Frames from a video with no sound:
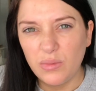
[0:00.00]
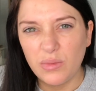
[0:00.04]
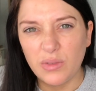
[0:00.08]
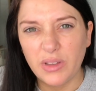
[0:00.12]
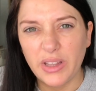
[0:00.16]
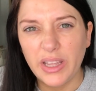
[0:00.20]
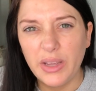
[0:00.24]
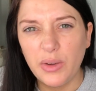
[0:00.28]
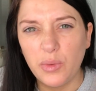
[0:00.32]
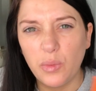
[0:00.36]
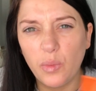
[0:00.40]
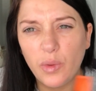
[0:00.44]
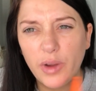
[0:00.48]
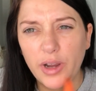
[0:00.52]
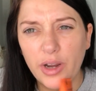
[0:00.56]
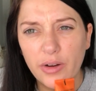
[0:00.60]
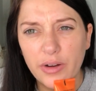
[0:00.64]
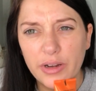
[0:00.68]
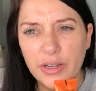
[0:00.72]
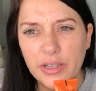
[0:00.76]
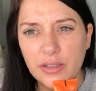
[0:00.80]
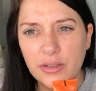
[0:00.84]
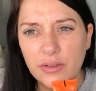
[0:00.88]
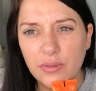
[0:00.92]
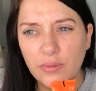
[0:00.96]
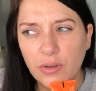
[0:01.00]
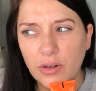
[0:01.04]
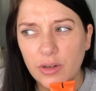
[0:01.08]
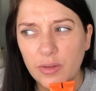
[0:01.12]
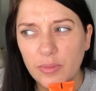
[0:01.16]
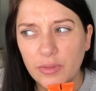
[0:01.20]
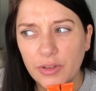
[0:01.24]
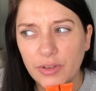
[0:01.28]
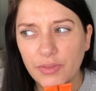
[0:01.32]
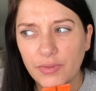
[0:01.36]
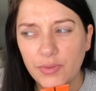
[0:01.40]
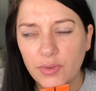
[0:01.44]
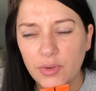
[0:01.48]
I think weary is the word I'm
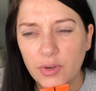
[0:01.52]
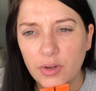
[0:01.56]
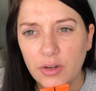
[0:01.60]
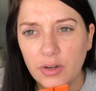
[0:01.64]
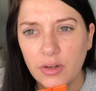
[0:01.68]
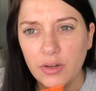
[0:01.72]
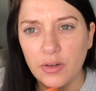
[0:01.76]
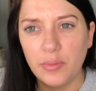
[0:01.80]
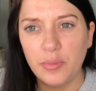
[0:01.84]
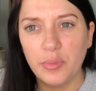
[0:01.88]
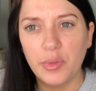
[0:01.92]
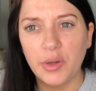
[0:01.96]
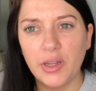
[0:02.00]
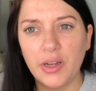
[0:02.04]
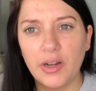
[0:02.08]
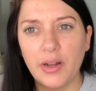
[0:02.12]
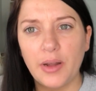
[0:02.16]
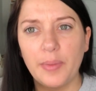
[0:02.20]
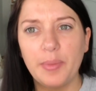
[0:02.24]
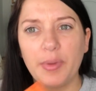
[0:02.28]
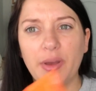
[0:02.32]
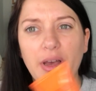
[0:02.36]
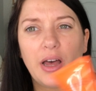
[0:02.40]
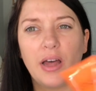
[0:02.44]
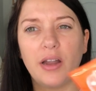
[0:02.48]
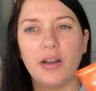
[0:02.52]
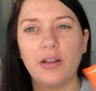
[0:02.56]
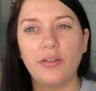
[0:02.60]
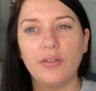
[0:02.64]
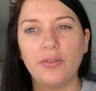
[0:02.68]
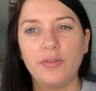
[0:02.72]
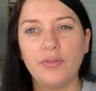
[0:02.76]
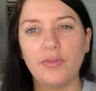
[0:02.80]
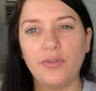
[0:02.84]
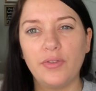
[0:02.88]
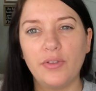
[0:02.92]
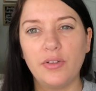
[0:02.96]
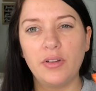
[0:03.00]
looking for, but I'm kind
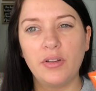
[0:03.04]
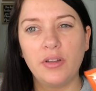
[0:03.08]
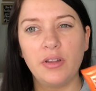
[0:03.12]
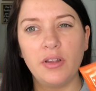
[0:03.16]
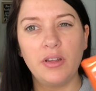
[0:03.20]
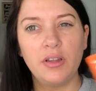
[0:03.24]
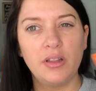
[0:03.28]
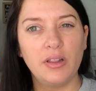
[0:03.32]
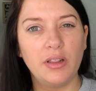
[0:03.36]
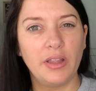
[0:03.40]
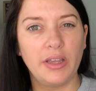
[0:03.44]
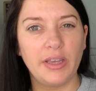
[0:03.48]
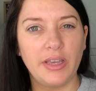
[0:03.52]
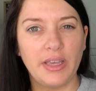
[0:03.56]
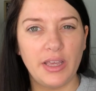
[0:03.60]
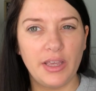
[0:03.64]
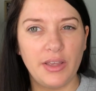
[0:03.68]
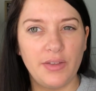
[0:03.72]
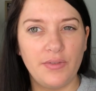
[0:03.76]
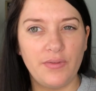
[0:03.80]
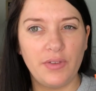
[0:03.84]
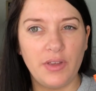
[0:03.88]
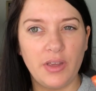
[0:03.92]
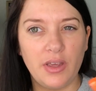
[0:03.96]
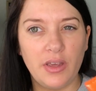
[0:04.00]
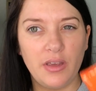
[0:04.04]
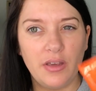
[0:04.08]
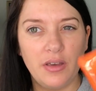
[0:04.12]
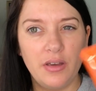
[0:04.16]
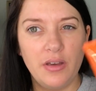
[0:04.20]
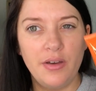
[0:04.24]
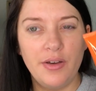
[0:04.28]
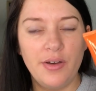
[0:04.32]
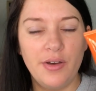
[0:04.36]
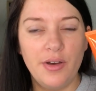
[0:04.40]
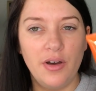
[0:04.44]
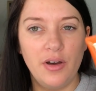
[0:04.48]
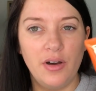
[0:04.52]
of like iffy
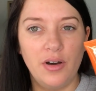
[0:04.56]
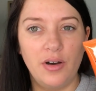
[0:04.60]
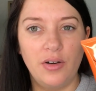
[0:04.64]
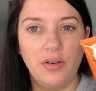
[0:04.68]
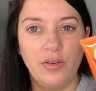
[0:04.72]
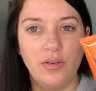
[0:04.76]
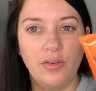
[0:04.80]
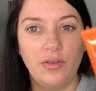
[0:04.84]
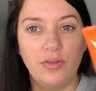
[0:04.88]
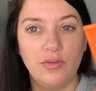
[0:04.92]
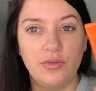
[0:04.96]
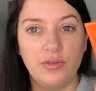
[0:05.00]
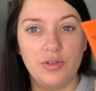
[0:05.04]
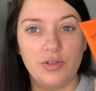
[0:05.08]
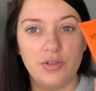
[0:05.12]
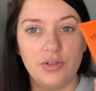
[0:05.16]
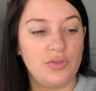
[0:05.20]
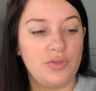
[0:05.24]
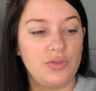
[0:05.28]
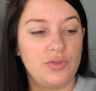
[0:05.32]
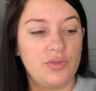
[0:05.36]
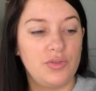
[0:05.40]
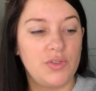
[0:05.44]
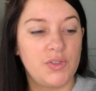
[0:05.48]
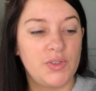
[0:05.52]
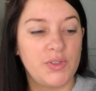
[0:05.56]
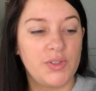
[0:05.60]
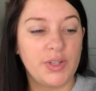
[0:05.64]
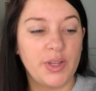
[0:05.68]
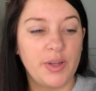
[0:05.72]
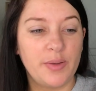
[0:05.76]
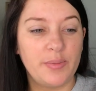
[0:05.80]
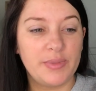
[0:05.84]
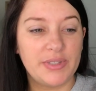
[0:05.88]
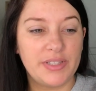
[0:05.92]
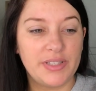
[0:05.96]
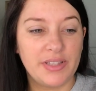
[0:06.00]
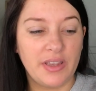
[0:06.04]
on
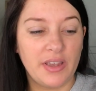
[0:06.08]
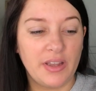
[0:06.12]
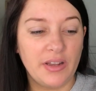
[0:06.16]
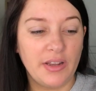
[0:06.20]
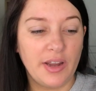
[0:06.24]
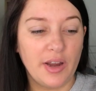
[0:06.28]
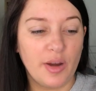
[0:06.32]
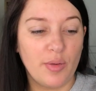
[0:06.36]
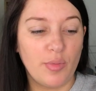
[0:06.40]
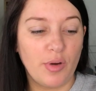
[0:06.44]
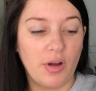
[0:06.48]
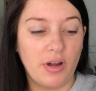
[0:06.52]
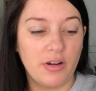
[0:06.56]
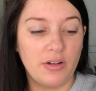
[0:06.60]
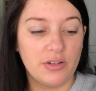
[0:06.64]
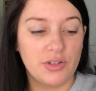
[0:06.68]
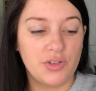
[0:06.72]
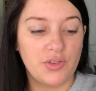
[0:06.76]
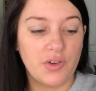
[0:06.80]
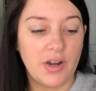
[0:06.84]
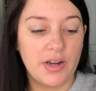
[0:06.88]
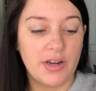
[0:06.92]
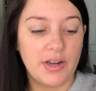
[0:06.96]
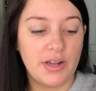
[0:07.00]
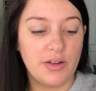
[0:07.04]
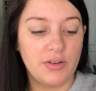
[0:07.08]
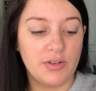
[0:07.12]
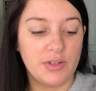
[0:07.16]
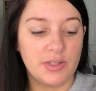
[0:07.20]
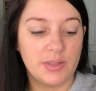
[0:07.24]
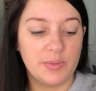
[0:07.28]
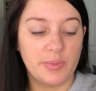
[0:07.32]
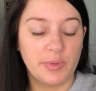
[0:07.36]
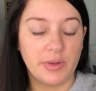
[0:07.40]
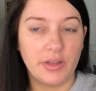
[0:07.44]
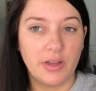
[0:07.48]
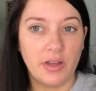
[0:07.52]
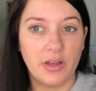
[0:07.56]
some skincare products right now
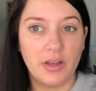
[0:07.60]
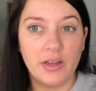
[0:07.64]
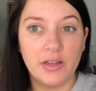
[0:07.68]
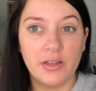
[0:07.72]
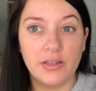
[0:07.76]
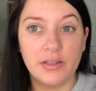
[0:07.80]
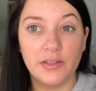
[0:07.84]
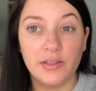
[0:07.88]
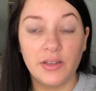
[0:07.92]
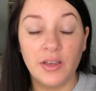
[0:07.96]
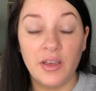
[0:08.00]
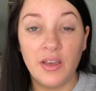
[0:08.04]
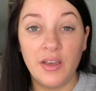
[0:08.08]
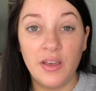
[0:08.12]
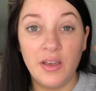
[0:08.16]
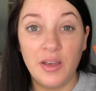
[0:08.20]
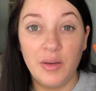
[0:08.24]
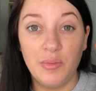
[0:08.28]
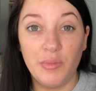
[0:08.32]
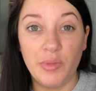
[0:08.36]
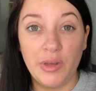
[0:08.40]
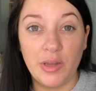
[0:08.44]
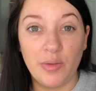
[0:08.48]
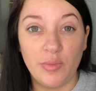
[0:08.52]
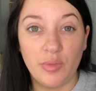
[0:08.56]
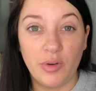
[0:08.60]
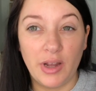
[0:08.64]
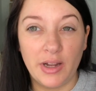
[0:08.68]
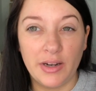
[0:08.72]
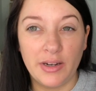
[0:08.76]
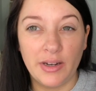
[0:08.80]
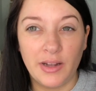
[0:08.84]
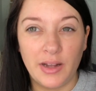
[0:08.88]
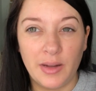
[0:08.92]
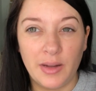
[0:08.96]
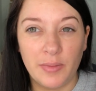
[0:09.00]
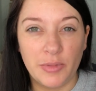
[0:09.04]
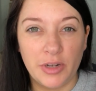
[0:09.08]
just because being
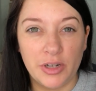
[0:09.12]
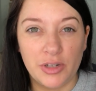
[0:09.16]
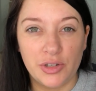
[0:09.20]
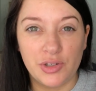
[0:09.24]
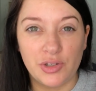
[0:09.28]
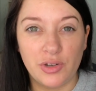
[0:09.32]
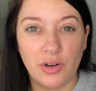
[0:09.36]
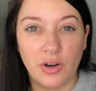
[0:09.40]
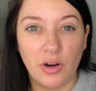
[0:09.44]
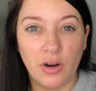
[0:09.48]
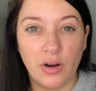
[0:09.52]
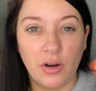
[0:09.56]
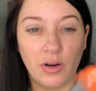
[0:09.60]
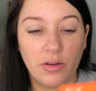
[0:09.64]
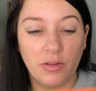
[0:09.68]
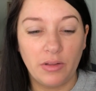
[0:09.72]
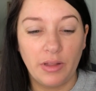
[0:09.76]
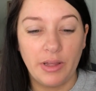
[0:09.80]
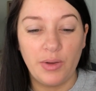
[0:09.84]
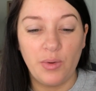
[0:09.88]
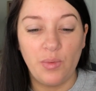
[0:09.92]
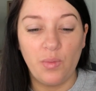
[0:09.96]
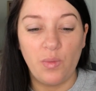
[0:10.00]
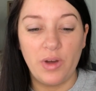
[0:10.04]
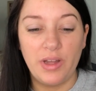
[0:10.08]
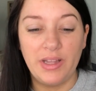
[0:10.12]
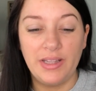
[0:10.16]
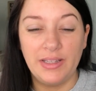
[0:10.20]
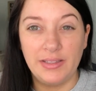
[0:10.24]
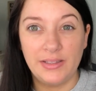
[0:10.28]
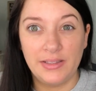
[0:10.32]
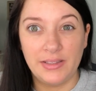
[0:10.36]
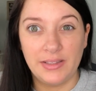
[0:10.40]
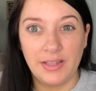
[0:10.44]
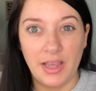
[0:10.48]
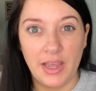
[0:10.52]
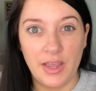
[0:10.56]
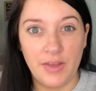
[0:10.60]
pregnant, I'm not sure like what is
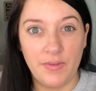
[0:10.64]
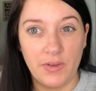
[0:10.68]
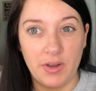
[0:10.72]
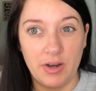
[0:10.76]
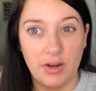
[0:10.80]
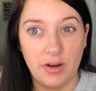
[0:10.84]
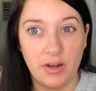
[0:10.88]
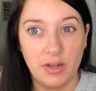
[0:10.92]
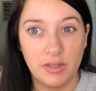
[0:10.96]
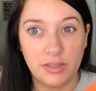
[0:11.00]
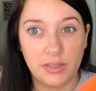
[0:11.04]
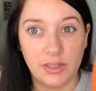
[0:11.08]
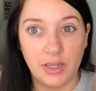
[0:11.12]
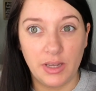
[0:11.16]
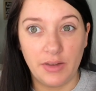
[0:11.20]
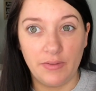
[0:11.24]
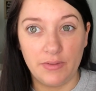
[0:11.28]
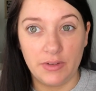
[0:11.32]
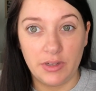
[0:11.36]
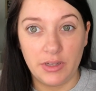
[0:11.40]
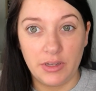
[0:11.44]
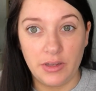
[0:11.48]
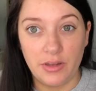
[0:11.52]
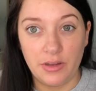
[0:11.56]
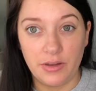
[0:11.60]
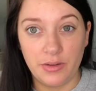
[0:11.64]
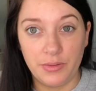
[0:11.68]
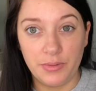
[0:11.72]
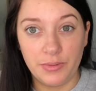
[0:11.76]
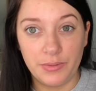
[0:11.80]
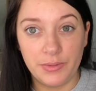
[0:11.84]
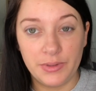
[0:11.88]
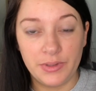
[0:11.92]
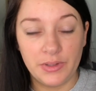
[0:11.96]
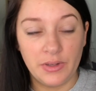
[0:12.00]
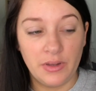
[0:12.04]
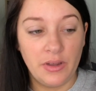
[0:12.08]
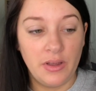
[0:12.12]
safe and not safe to
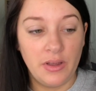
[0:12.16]
use.